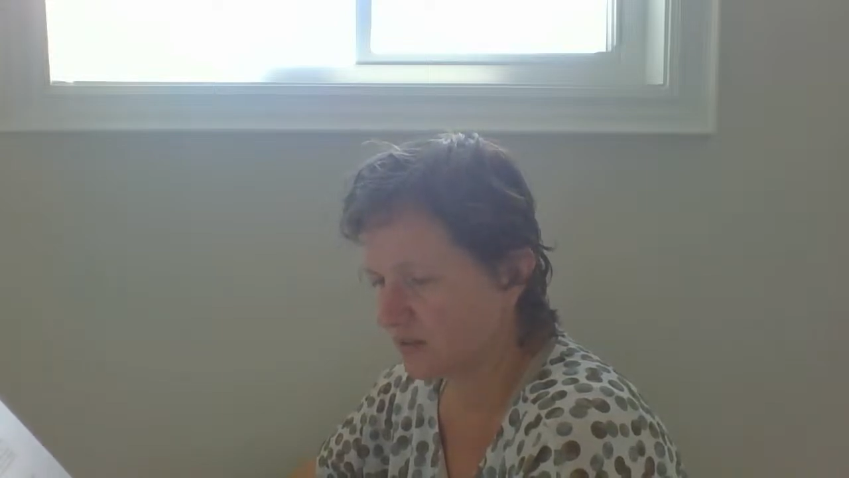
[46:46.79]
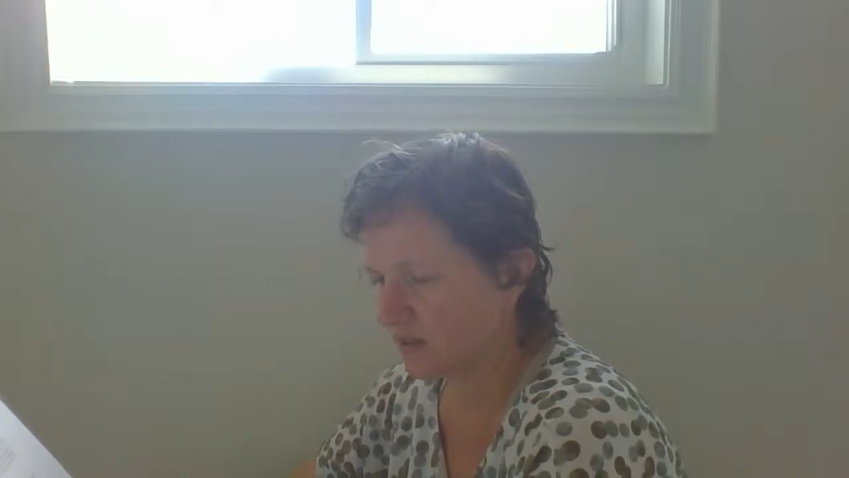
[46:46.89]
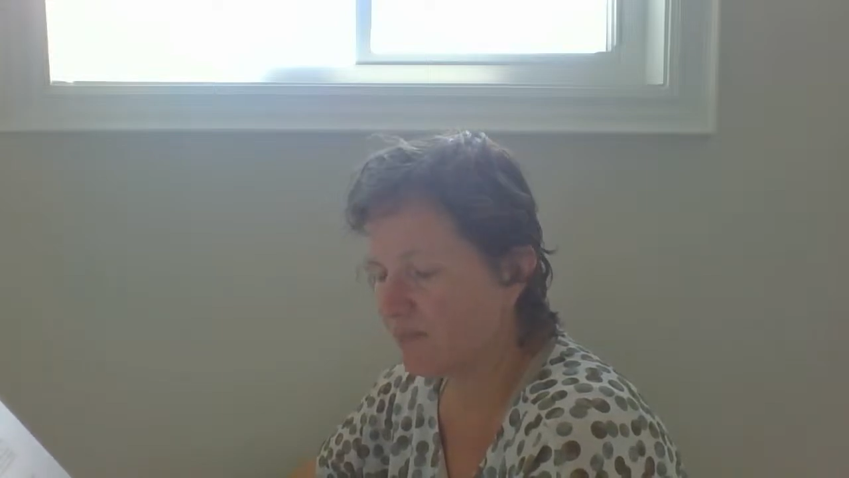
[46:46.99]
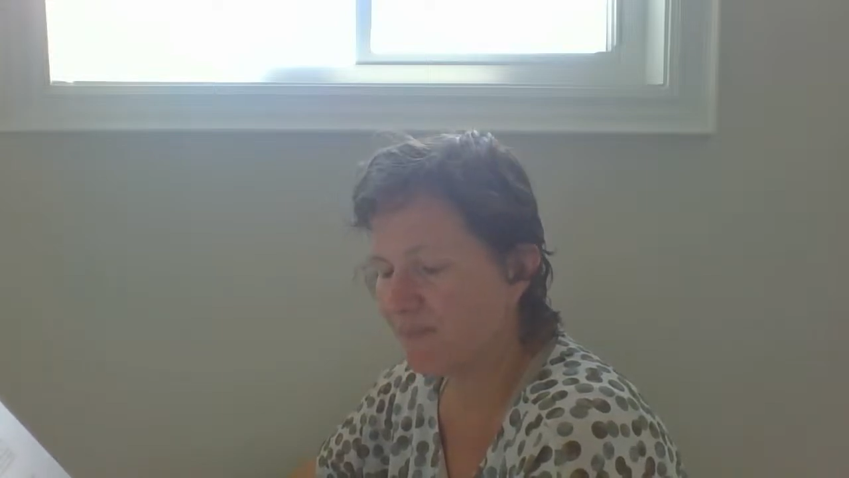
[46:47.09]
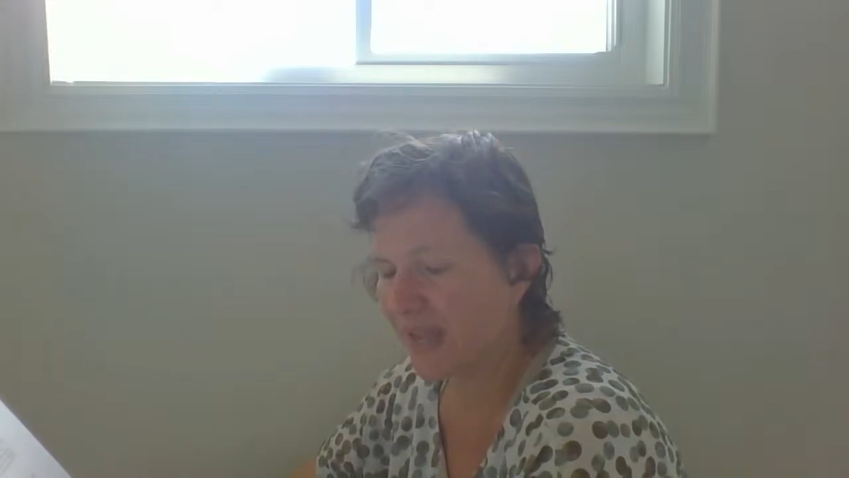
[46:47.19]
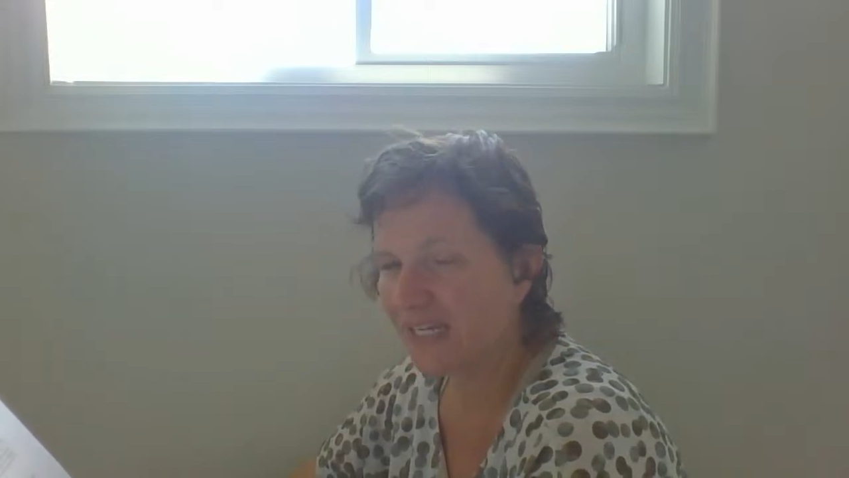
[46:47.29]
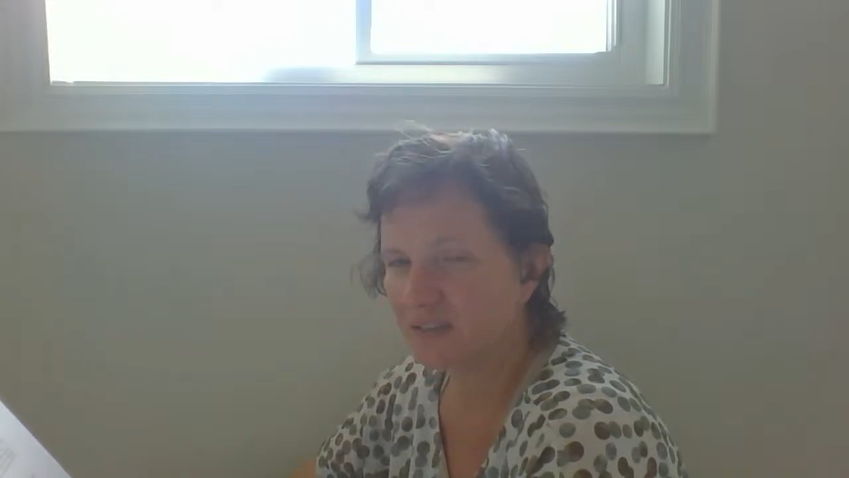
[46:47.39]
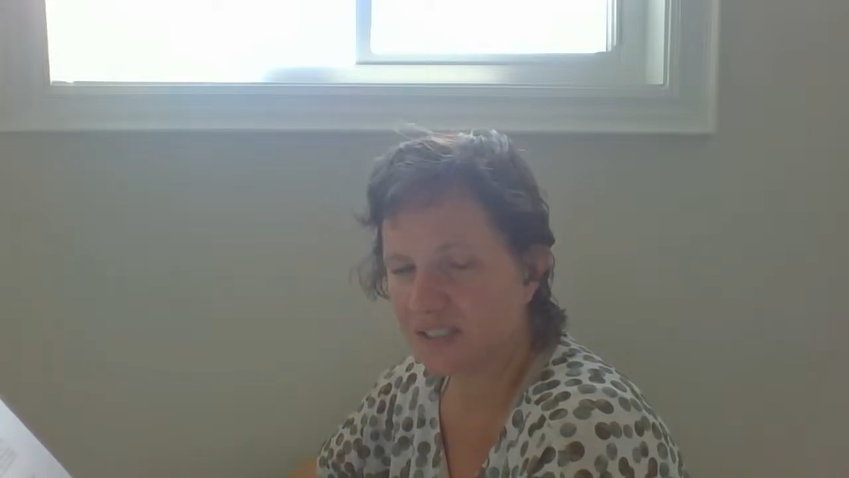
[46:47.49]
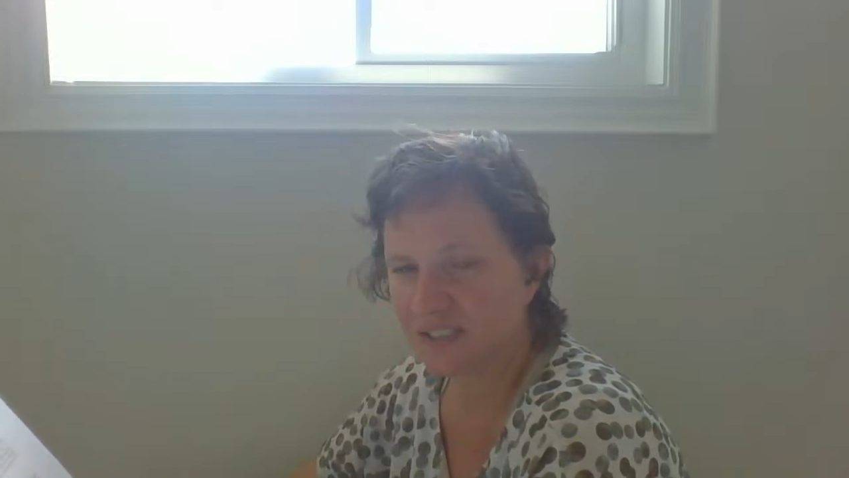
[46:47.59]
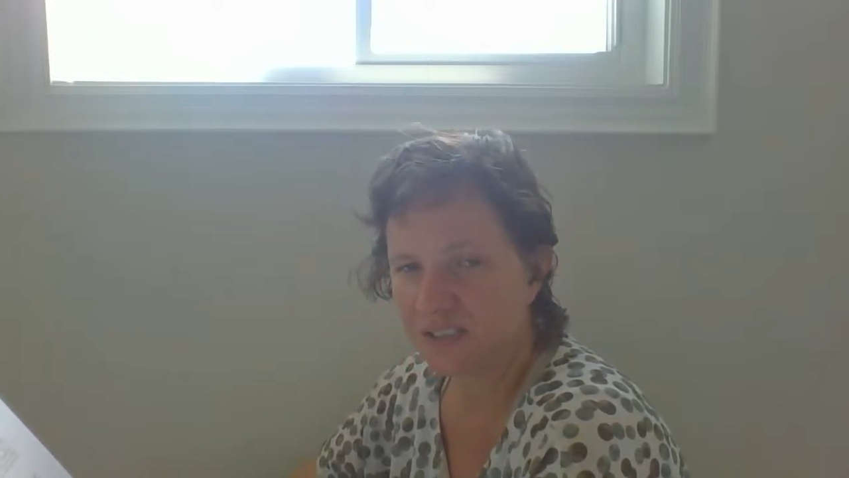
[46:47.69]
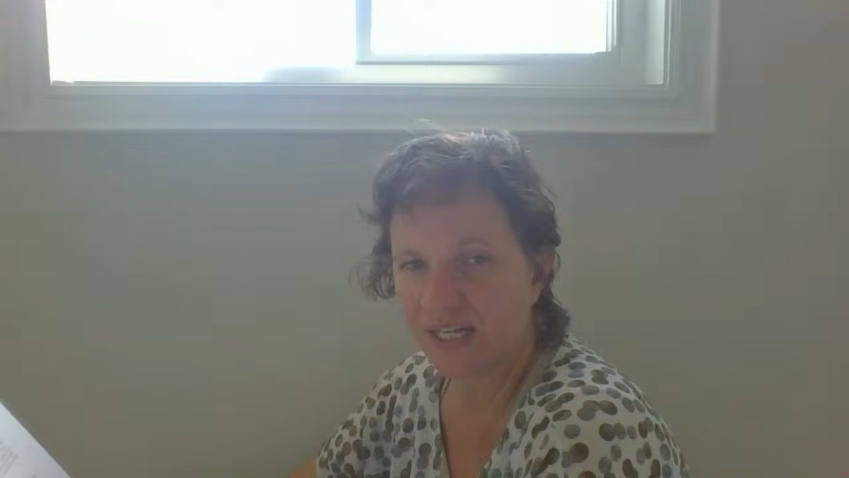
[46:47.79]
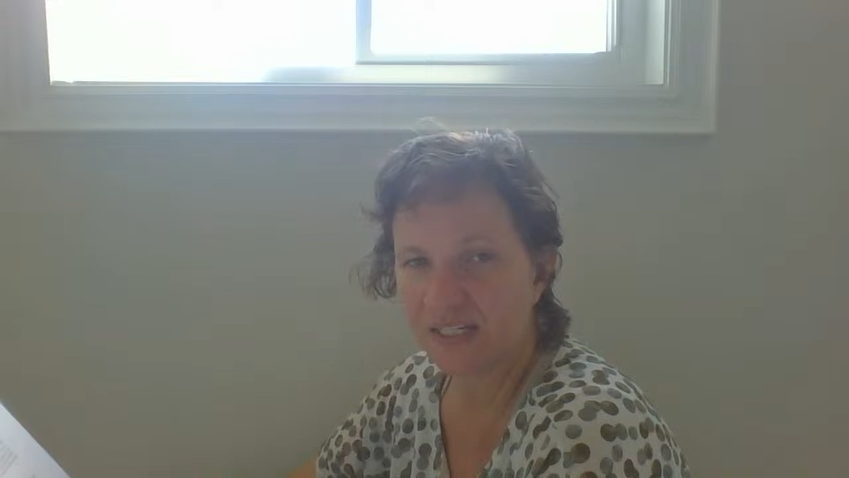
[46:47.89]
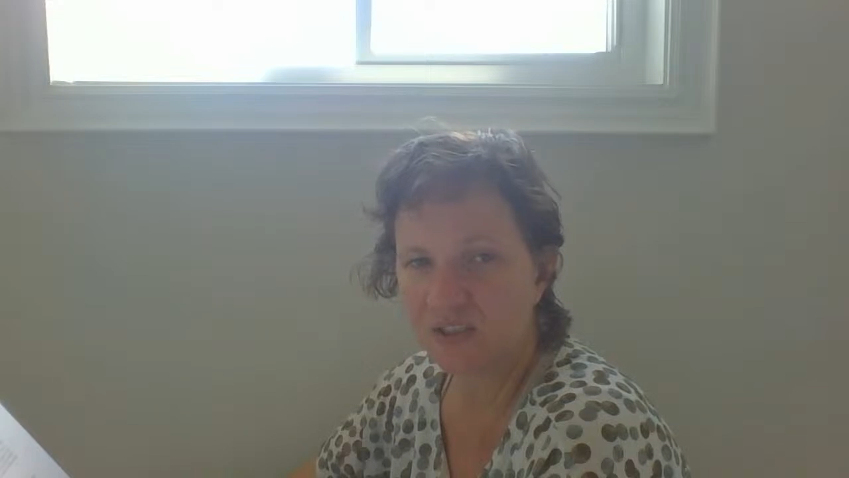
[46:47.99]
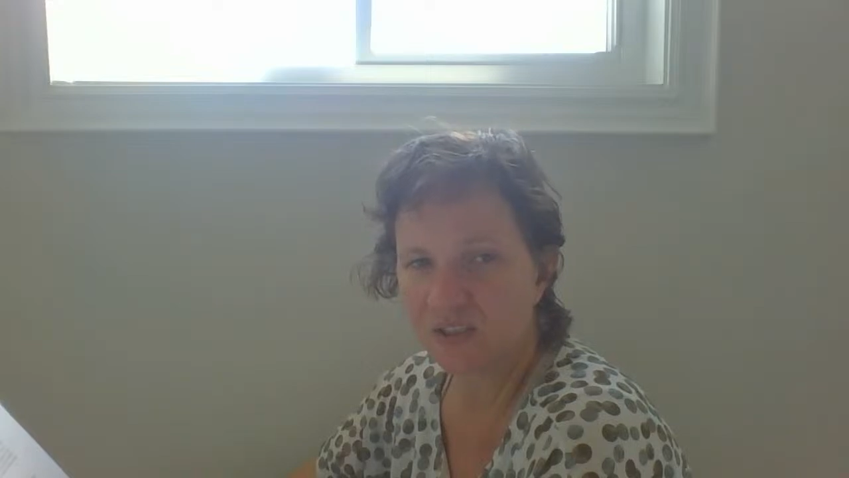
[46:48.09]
the mainless, like